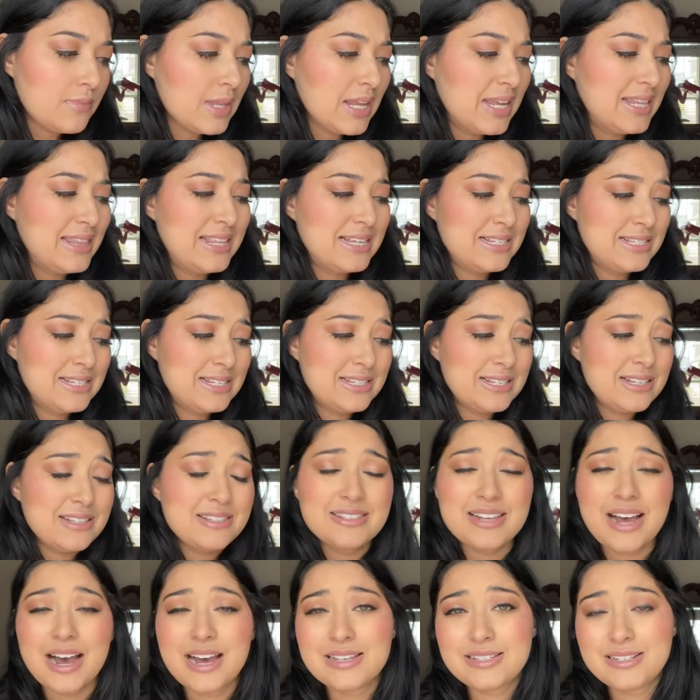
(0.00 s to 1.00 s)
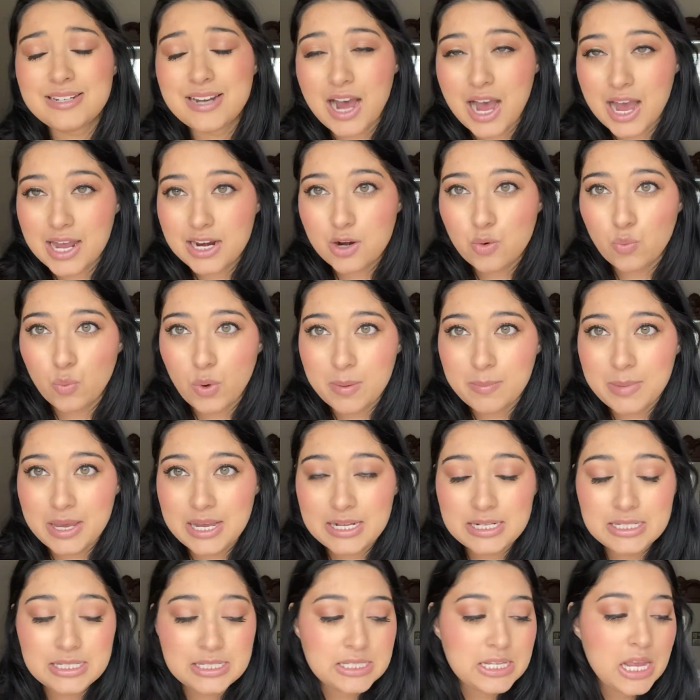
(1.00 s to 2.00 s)
this is a size nine in
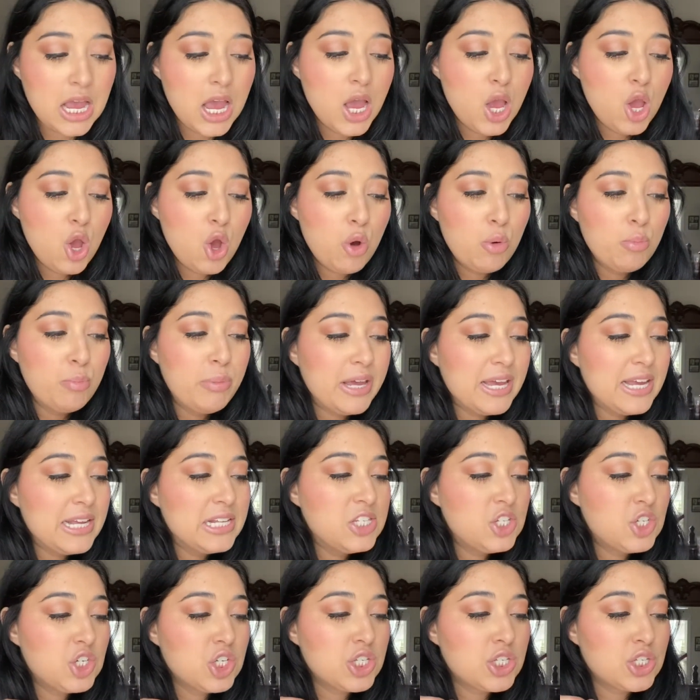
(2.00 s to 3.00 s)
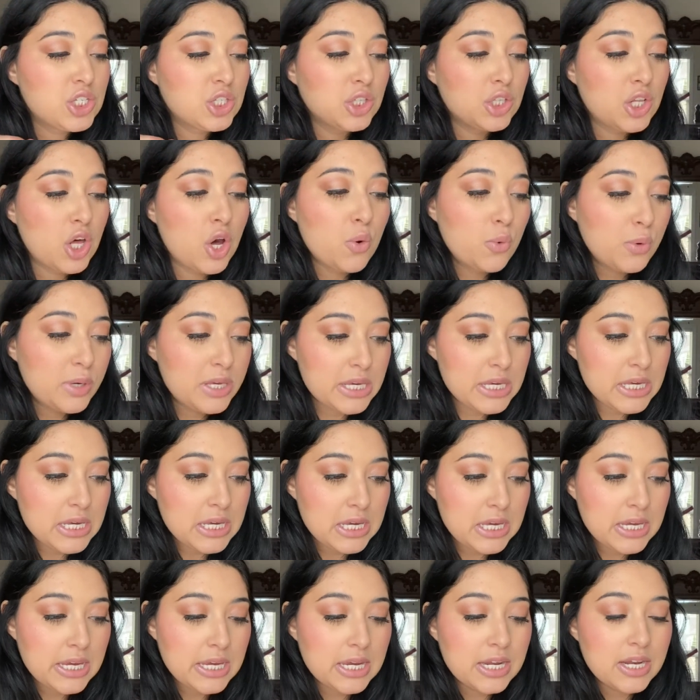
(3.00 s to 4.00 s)
women's, but it's just low
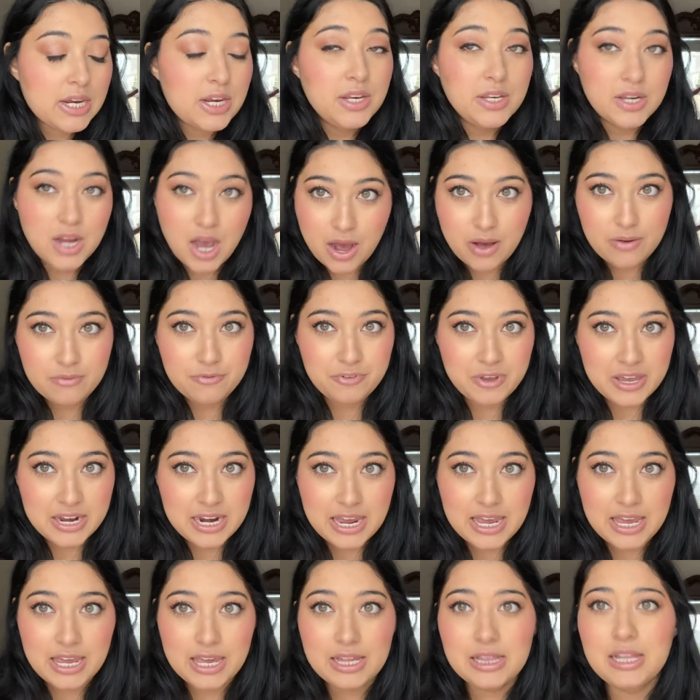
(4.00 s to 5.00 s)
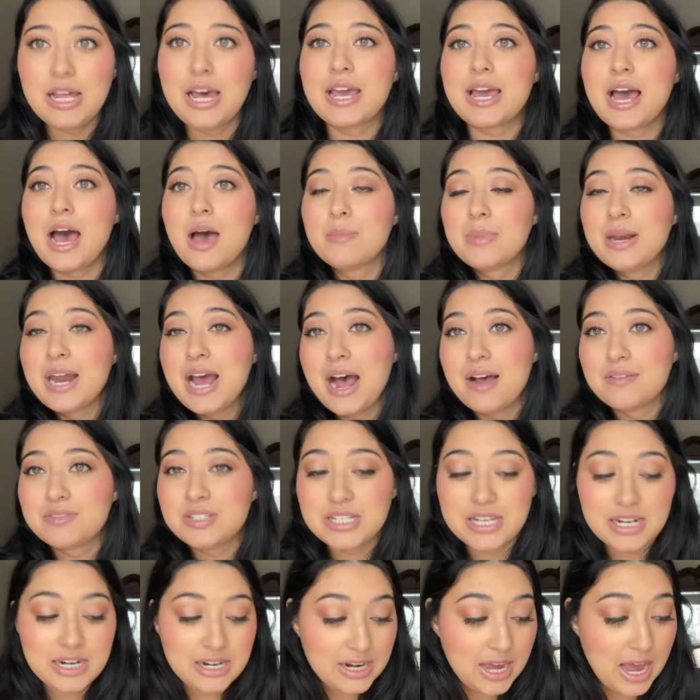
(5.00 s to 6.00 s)
key not fitting. Like I'm gonna have
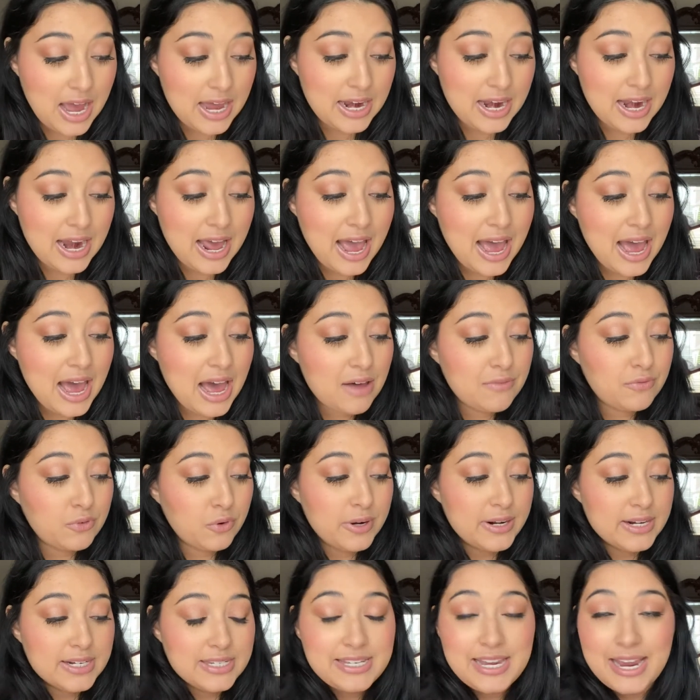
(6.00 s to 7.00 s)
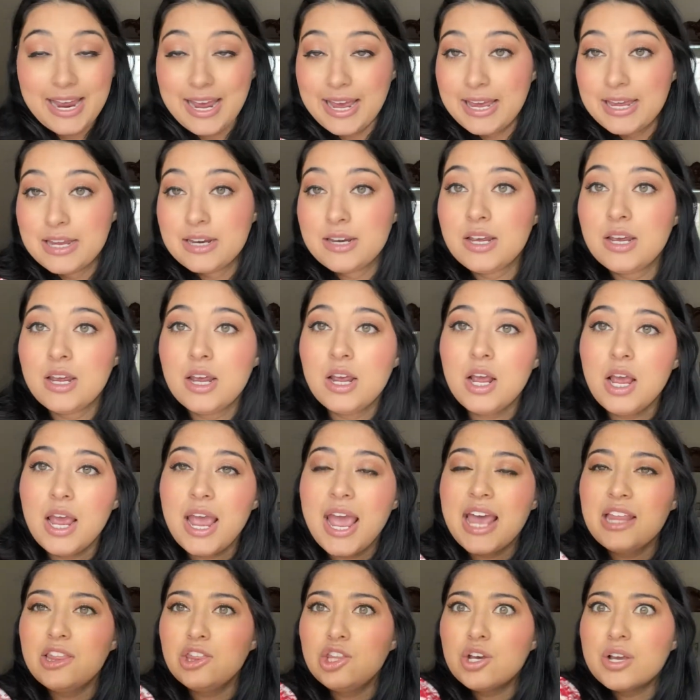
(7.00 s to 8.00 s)
to get a nine and a half or a 10.
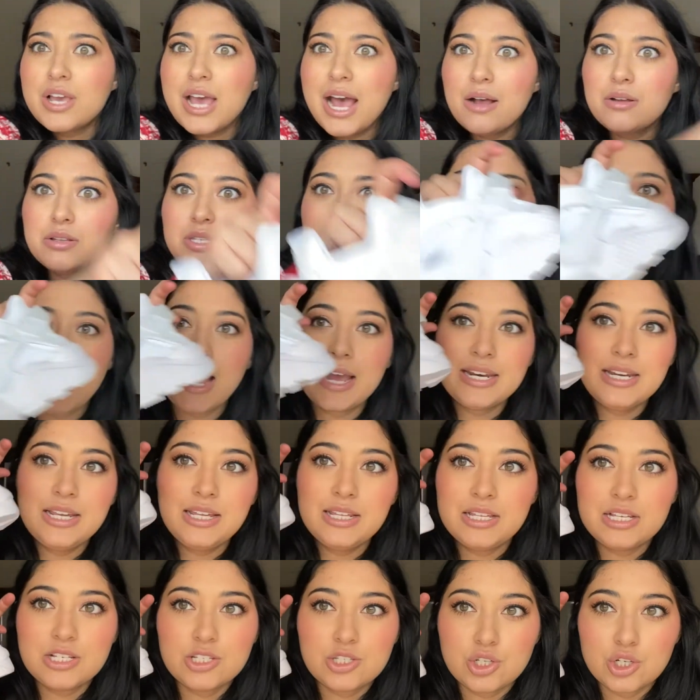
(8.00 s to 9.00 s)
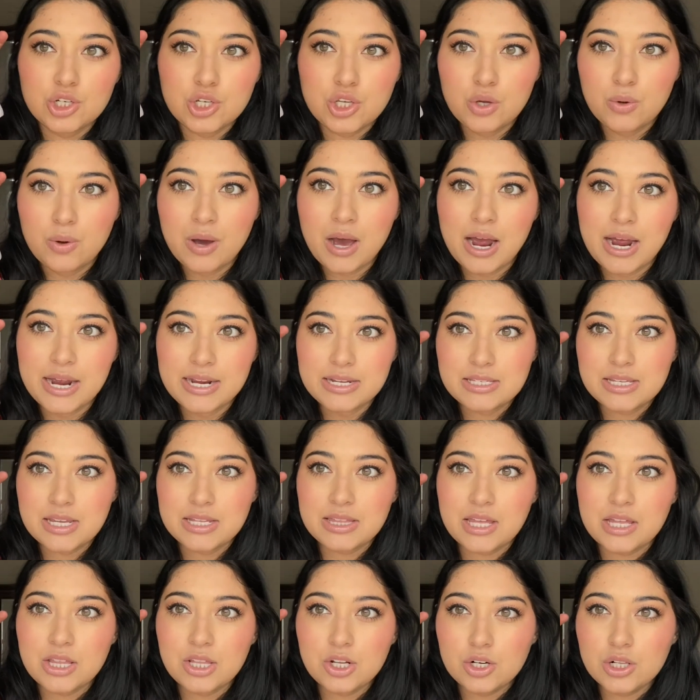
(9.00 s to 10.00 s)
And look how tiny these look, you guys. Like
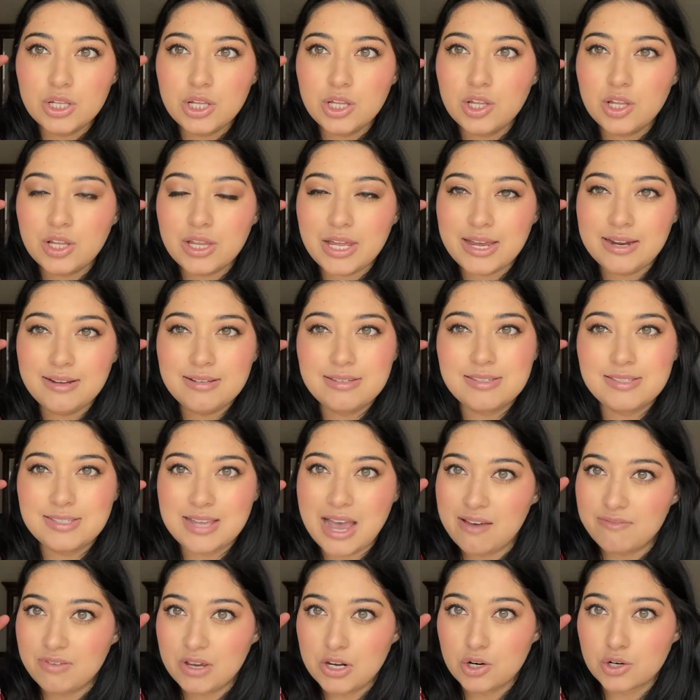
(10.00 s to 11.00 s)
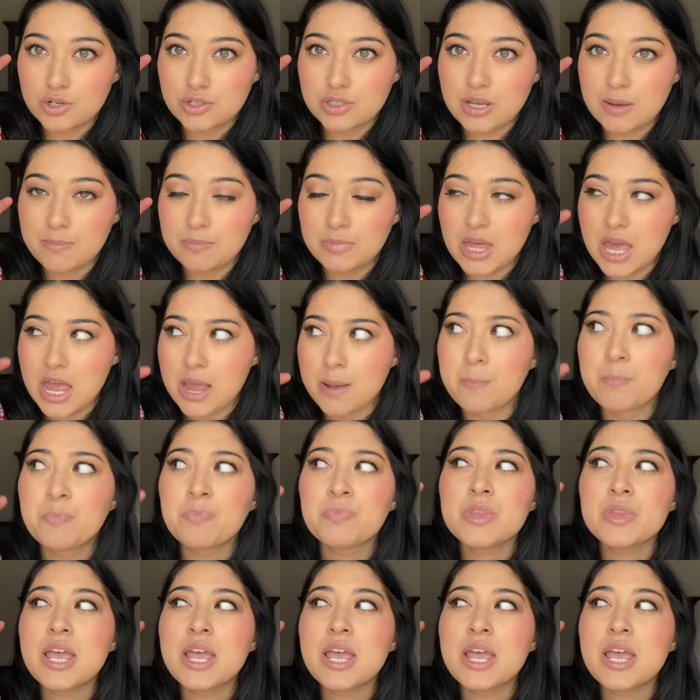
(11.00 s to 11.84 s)
they literally look like a seven or something.